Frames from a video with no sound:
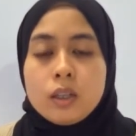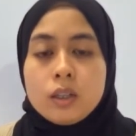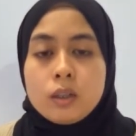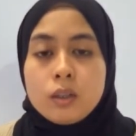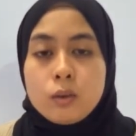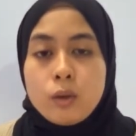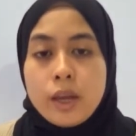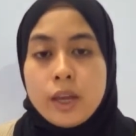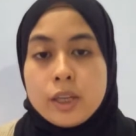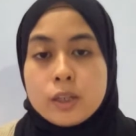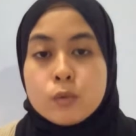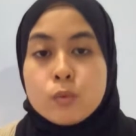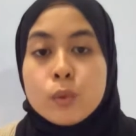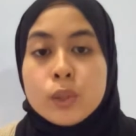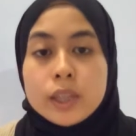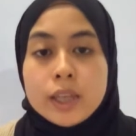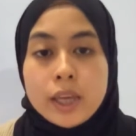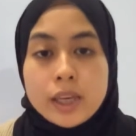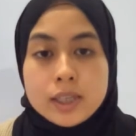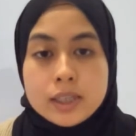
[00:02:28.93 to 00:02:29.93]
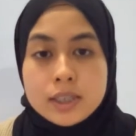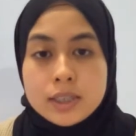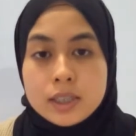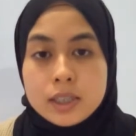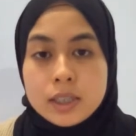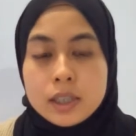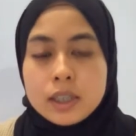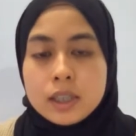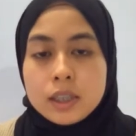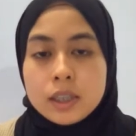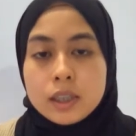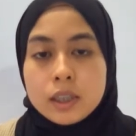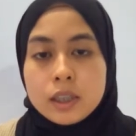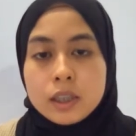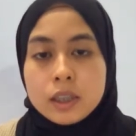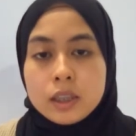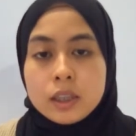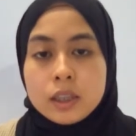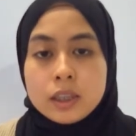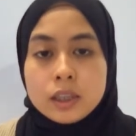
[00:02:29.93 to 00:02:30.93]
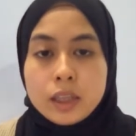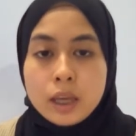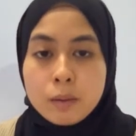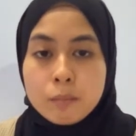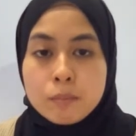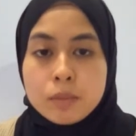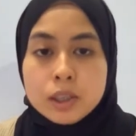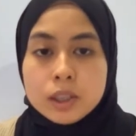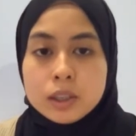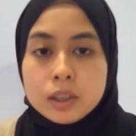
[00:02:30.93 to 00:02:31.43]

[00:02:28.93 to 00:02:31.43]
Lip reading: As we can see, the table